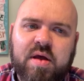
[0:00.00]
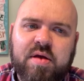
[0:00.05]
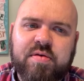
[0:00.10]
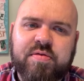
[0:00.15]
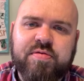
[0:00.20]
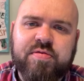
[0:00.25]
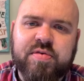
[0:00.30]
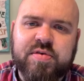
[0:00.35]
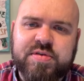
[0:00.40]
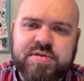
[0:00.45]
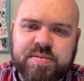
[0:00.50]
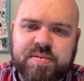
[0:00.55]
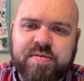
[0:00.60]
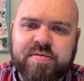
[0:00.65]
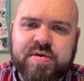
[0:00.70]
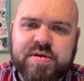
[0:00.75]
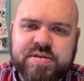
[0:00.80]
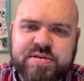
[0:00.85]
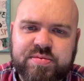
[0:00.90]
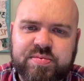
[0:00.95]
For some of
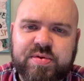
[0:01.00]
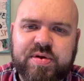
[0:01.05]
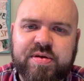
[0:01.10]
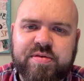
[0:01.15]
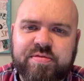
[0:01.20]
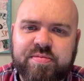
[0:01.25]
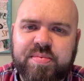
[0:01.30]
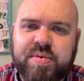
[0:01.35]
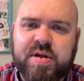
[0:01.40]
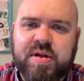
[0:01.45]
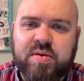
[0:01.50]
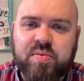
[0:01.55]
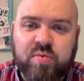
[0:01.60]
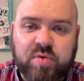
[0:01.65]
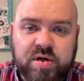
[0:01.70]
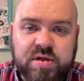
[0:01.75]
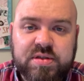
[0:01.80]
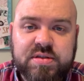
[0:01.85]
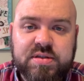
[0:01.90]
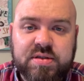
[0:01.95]
us, we've been in
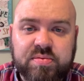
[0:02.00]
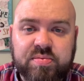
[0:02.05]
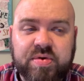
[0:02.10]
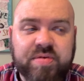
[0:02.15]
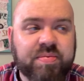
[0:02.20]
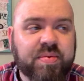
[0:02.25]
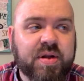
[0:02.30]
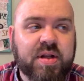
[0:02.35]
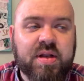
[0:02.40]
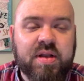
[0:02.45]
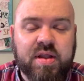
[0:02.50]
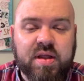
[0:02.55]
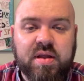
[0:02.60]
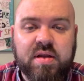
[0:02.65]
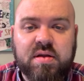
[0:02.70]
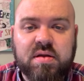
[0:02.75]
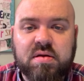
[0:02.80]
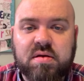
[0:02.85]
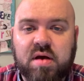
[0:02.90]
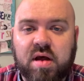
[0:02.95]
want and we've been in need.
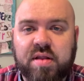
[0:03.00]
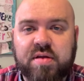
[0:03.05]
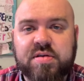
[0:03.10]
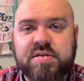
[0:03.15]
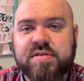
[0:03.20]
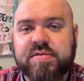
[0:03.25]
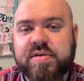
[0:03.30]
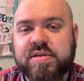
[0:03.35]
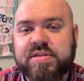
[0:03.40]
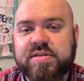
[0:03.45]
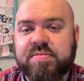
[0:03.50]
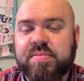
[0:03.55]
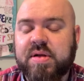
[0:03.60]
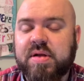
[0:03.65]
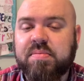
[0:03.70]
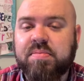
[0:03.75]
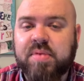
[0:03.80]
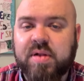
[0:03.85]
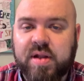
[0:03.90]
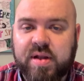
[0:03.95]
Others of us have been
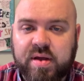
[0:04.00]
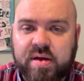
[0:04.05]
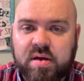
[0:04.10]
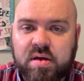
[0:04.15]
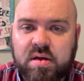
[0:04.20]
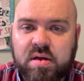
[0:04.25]
in plenty.